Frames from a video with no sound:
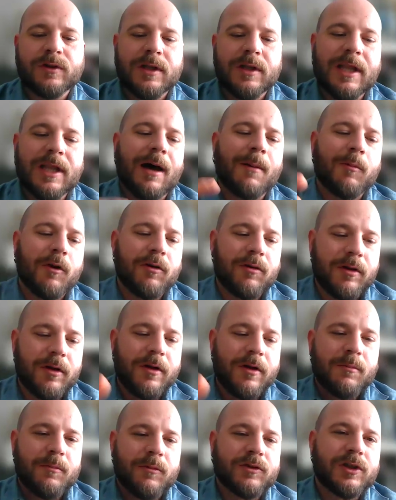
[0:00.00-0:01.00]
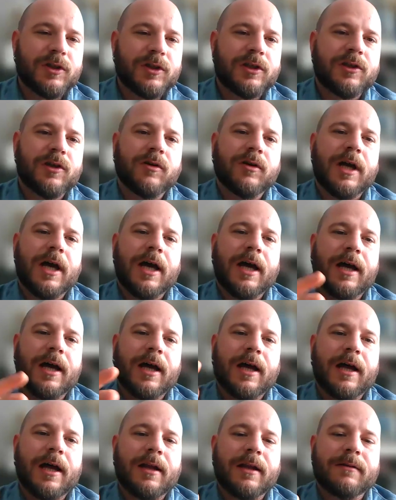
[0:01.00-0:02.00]
double position,
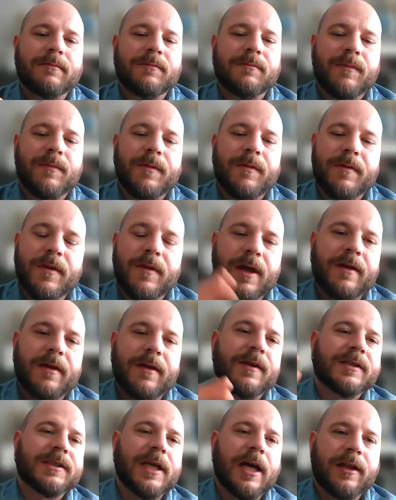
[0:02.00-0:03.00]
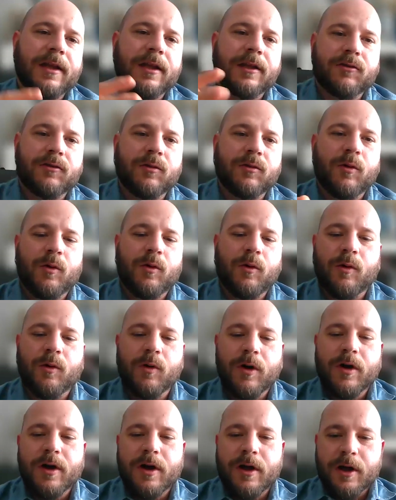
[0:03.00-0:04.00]
and they decided to
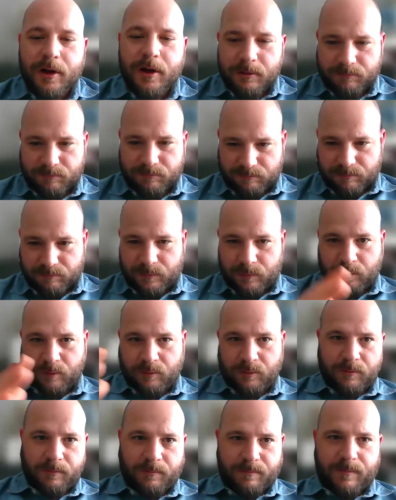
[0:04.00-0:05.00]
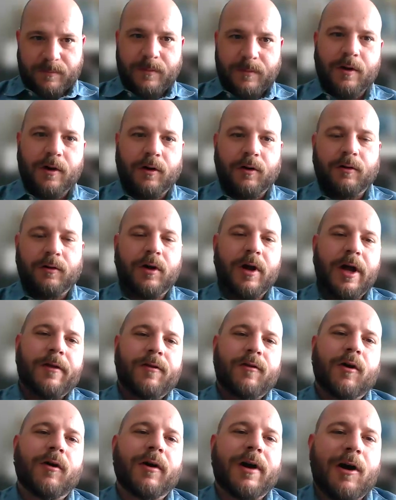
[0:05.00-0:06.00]

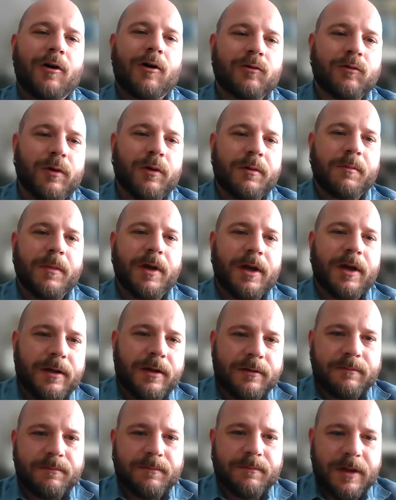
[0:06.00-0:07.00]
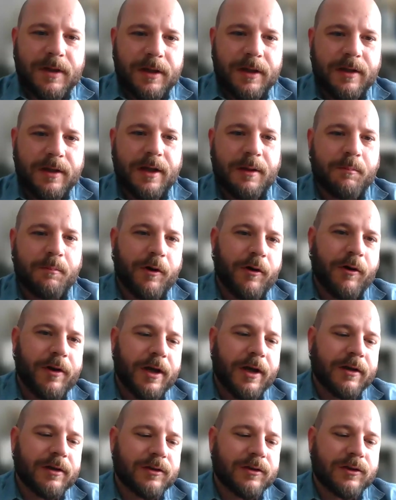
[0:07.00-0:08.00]
don't count with me in the
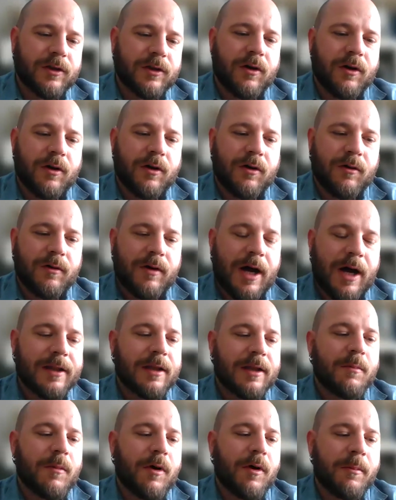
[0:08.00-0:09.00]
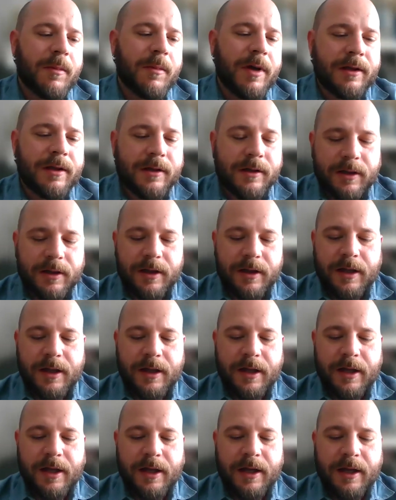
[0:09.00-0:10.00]
project. So at the moment,
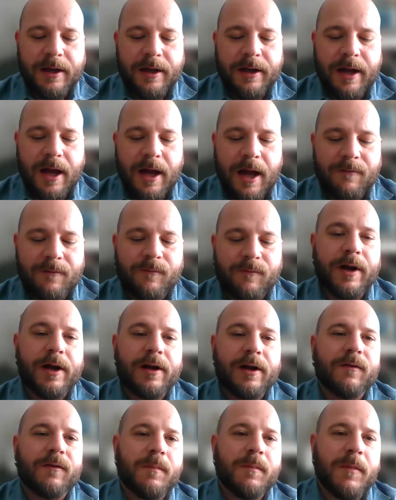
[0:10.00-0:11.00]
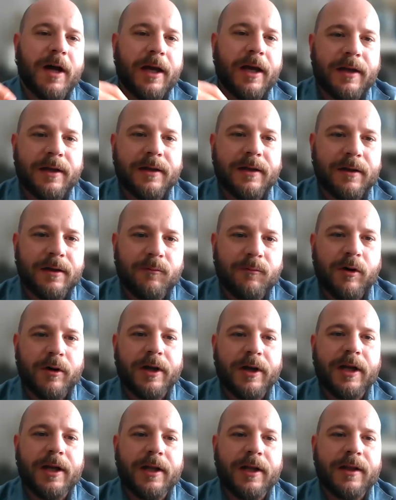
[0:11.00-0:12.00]
a friend of mine
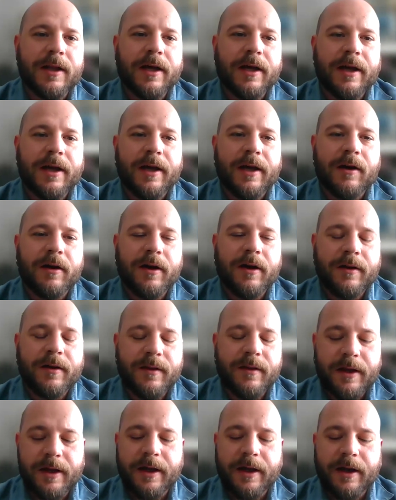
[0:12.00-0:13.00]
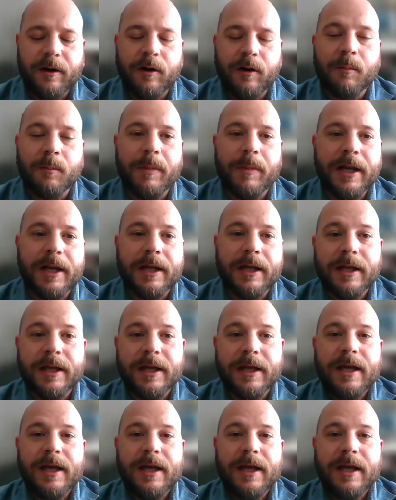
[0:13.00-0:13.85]
working in the company